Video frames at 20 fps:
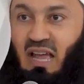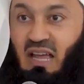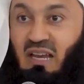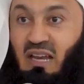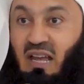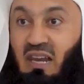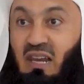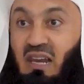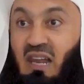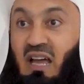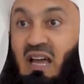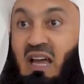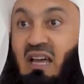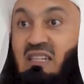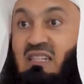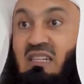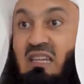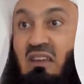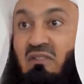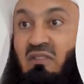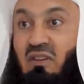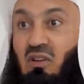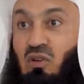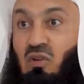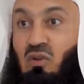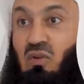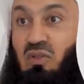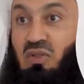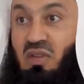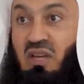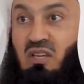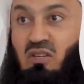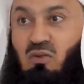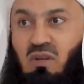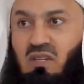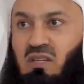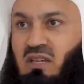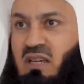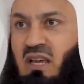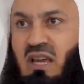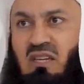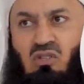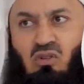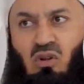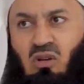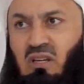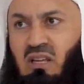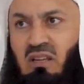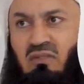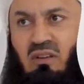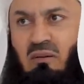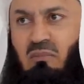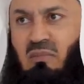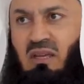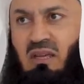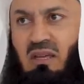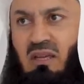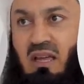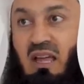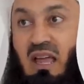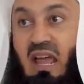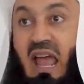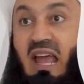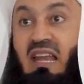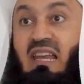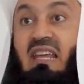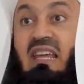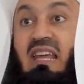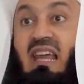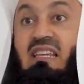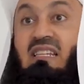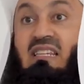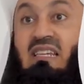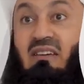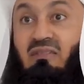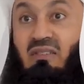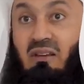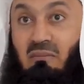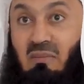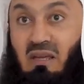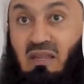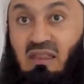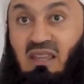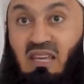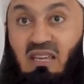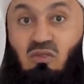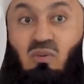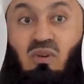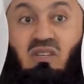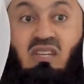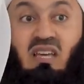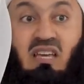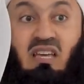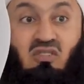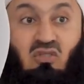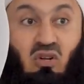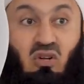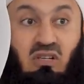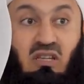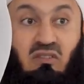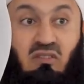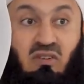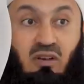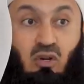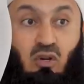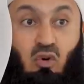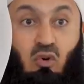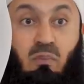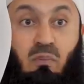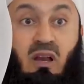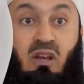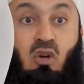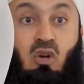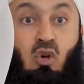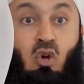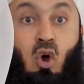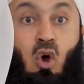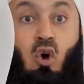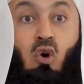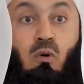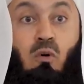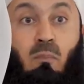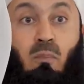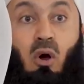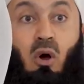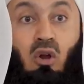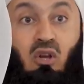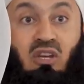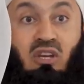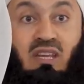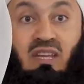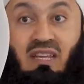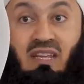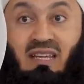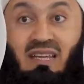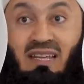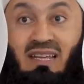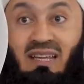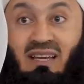And Allah has given you things which He has not given me. And He has given me things which He has not given you. But nobody